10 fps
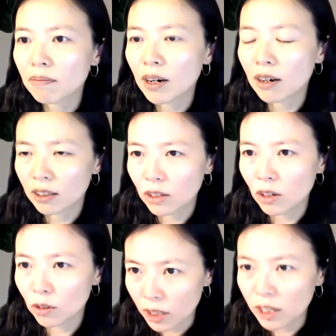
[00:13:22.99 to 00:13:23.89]
are
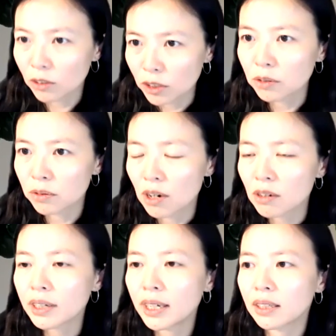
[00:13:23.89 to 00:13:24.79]
only going to
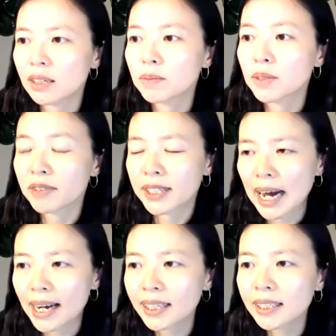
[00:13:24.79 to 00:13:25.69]
grow in terms of
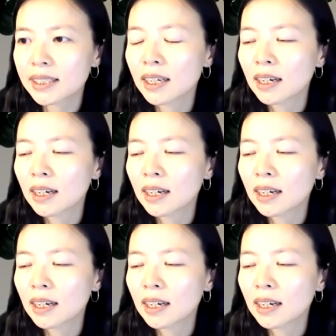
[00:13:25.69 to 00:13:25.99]
size.